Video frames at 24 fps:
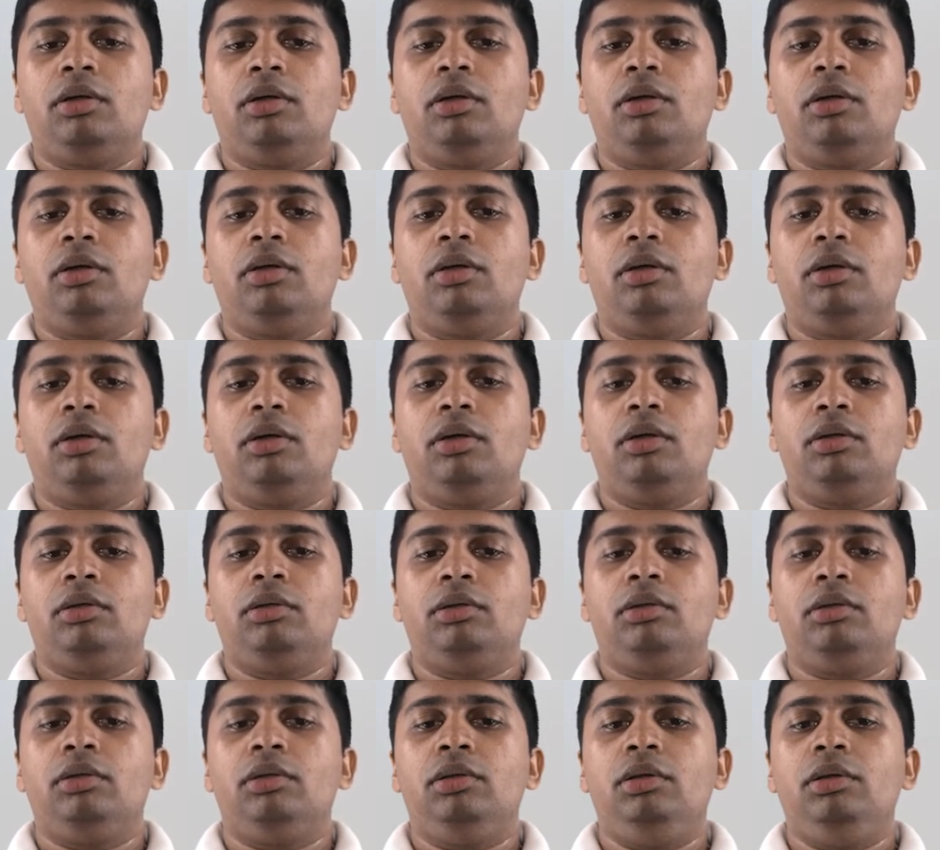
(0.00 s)

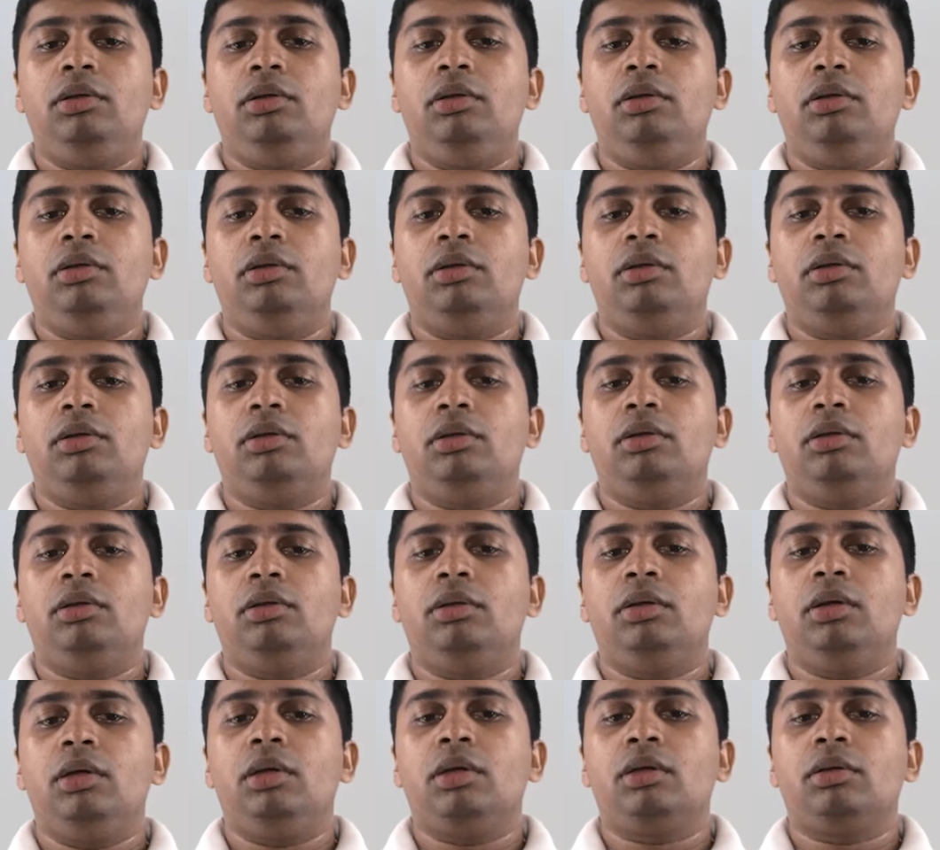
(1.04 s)
currency
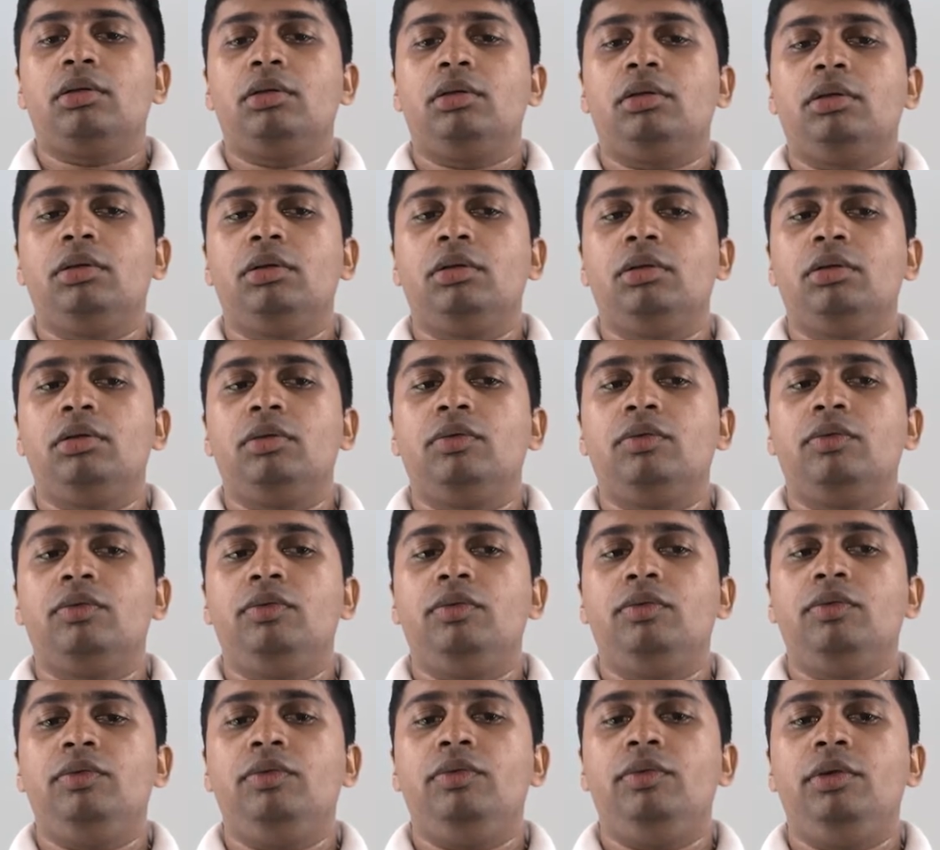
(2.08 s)
text
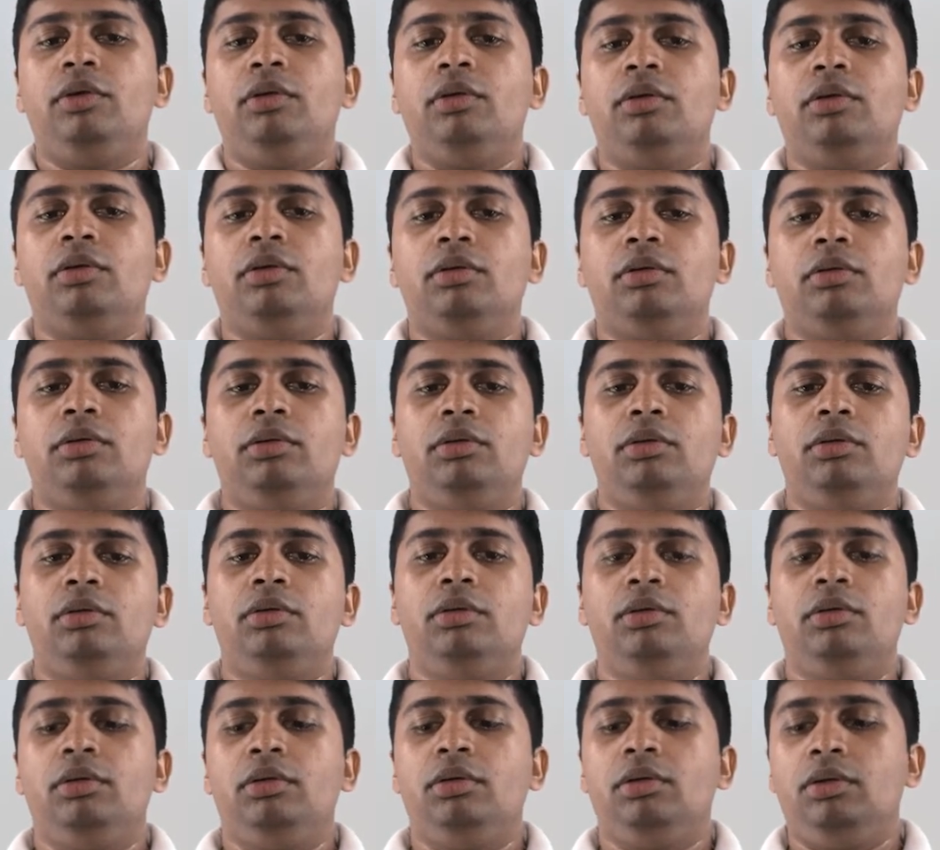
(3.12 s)
field
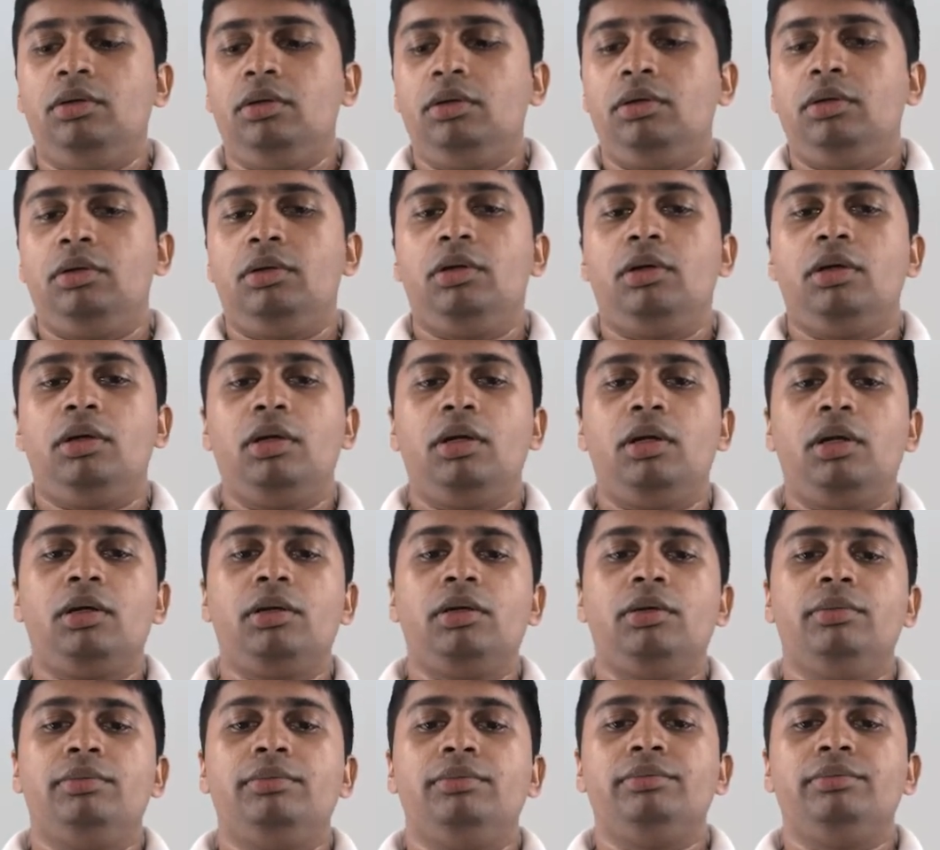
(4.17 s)
connect.